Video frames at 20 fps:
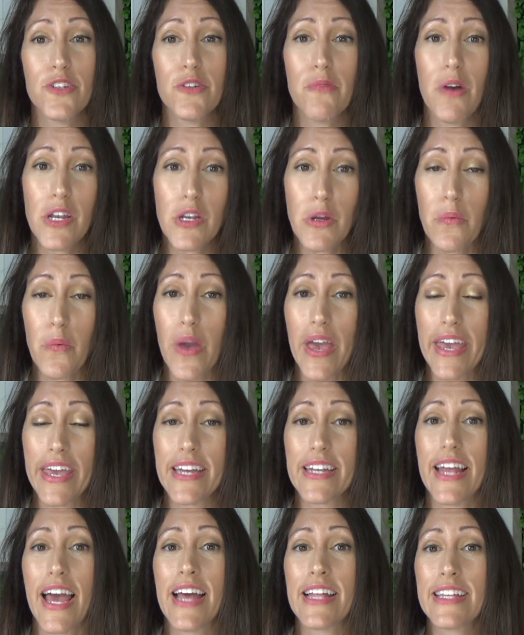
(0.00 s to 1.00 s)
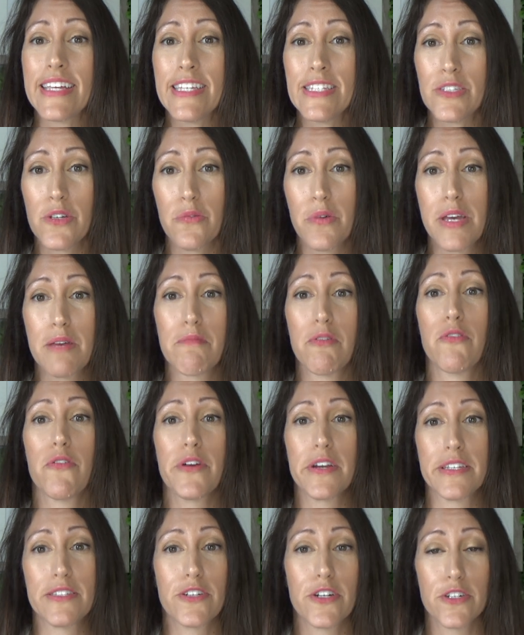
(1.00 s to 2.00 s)
you want to wait at least a week
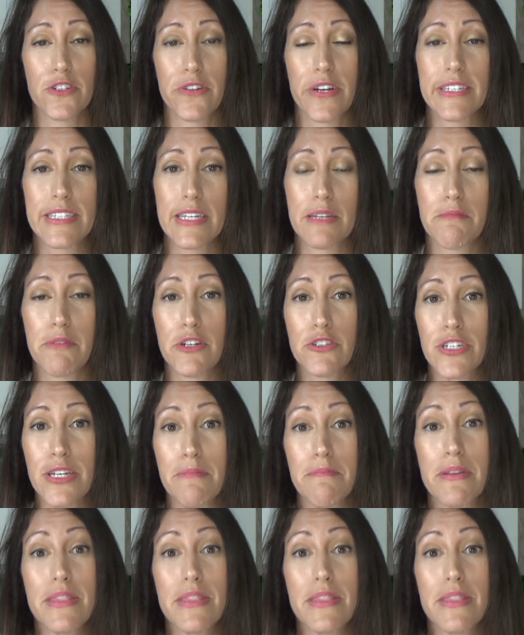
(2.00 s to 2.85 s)
before you start dry skin brushing,